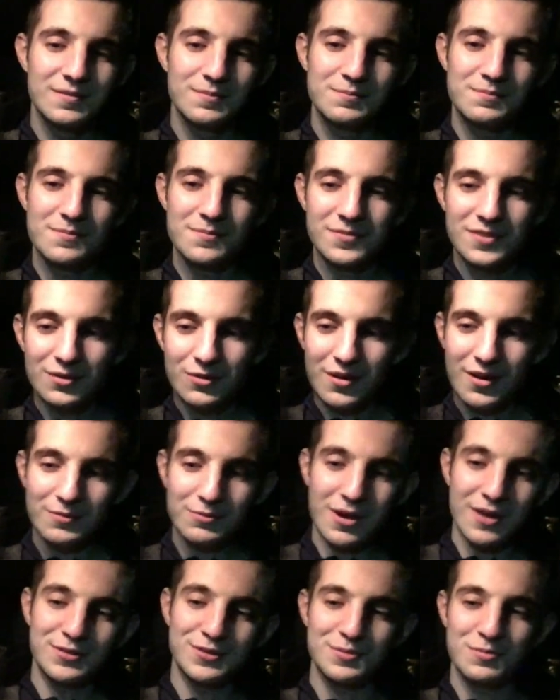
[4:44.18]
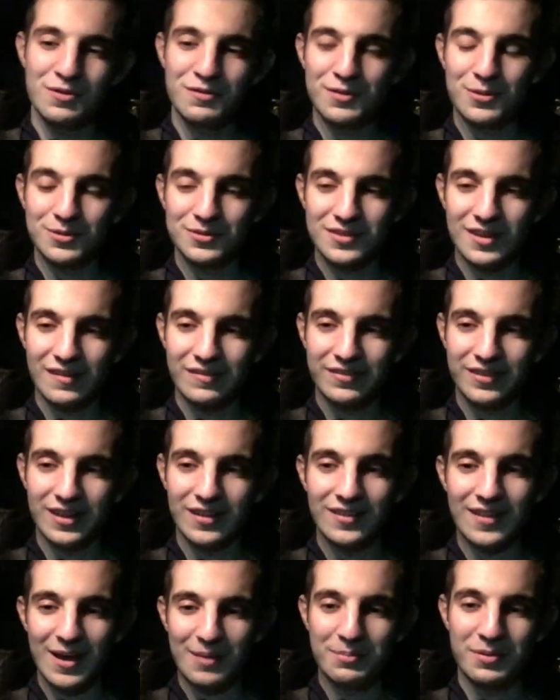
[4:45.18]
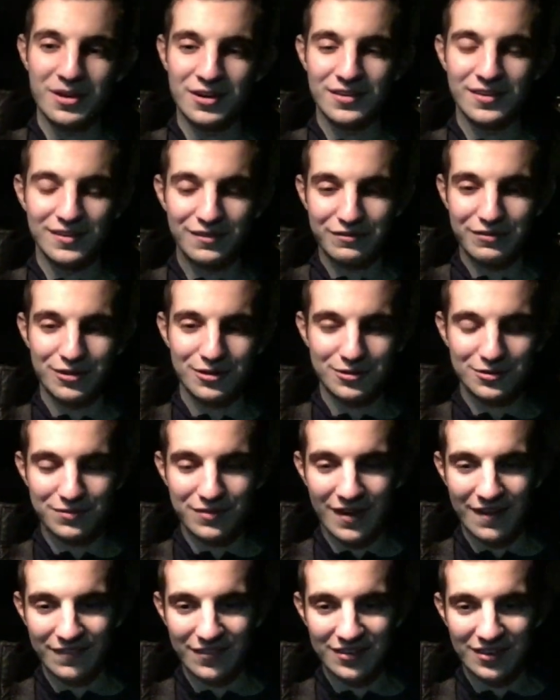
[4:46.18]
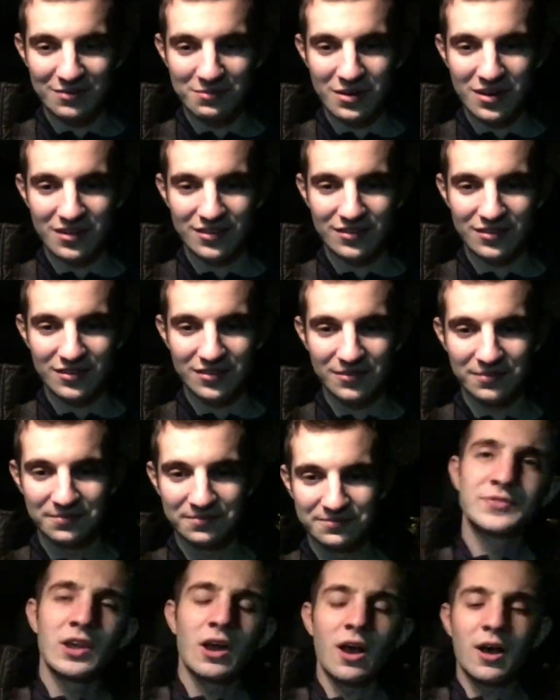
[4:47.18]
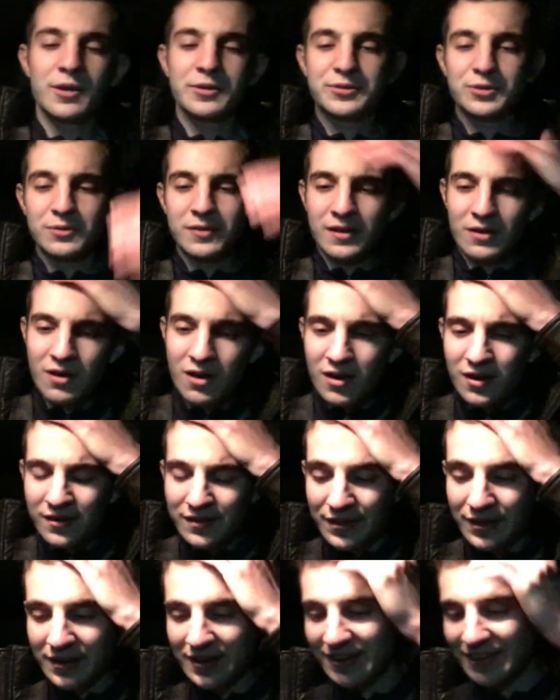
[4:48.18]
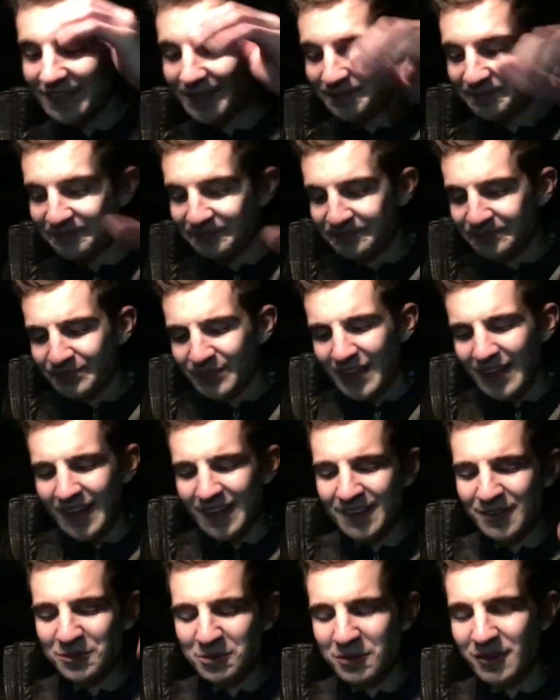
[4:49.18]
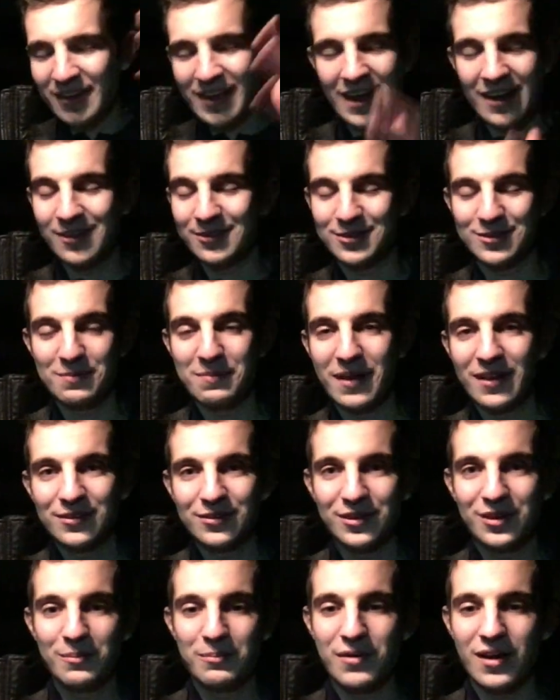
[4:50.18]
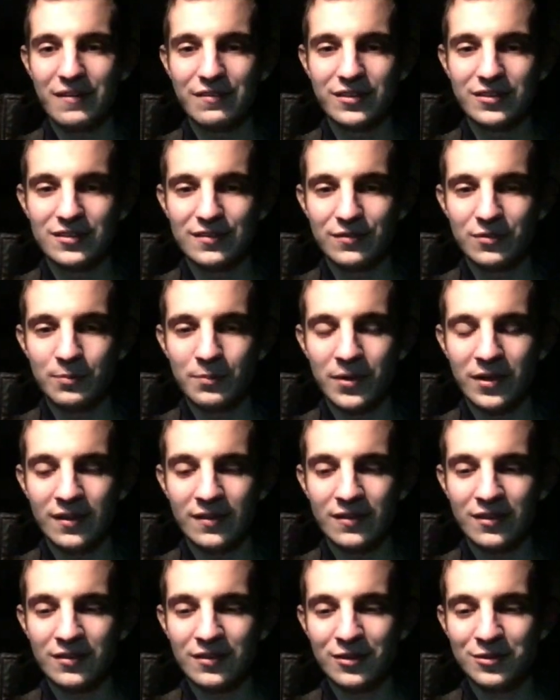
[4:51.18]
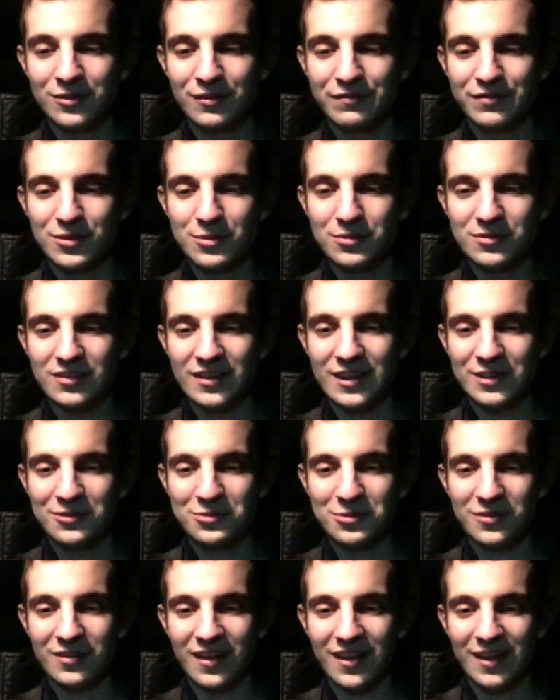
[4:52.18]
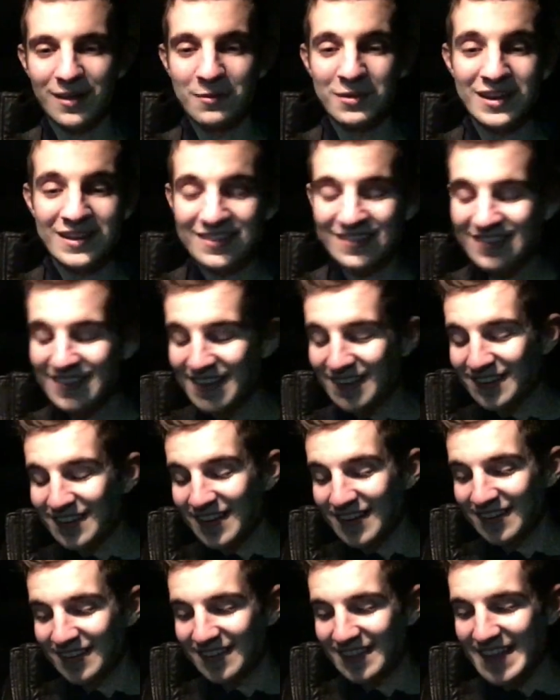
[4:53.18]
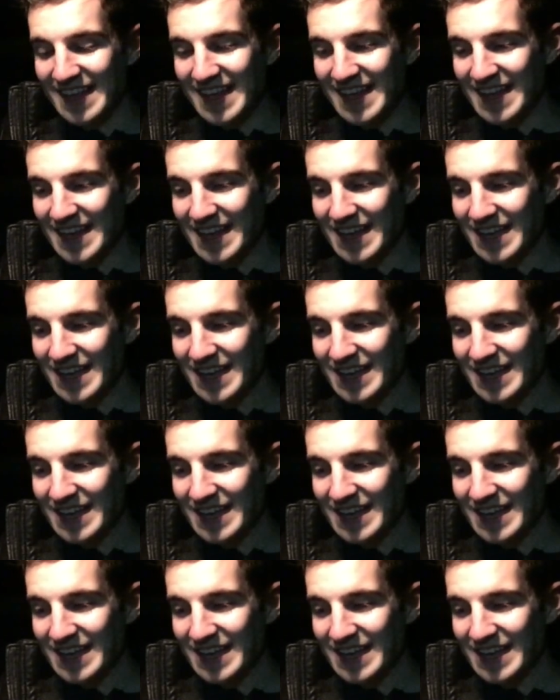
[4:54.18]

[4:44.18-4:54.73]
The rest of the movie was definitely a lot better than the first 5 to 10 minutes. Also, this really kind of just depends on your preference, but there's a few scenes where this is the